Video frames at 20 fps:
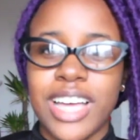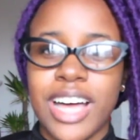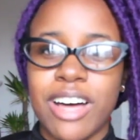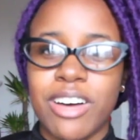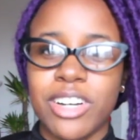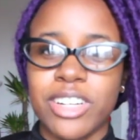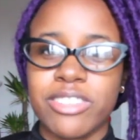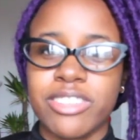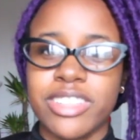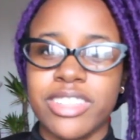
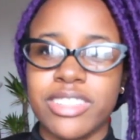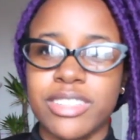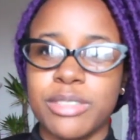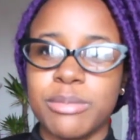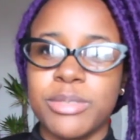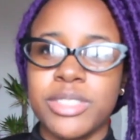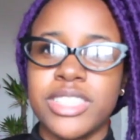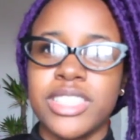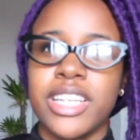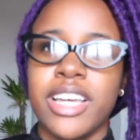
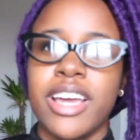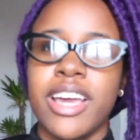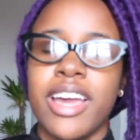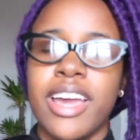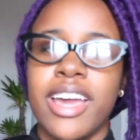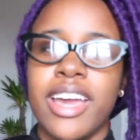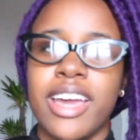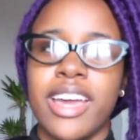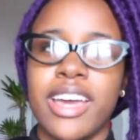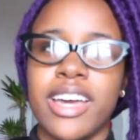algorithms
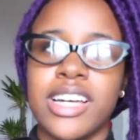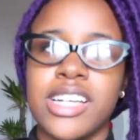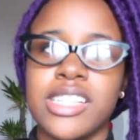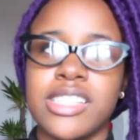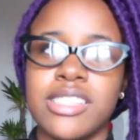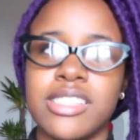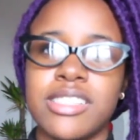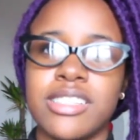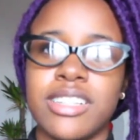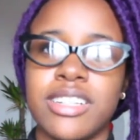
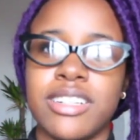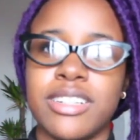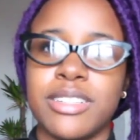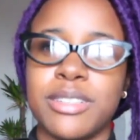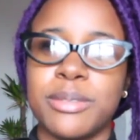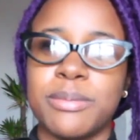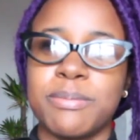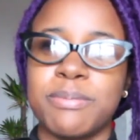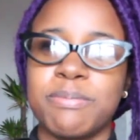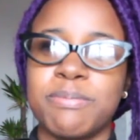and
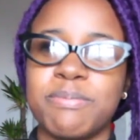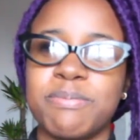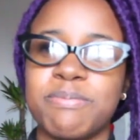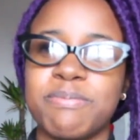um,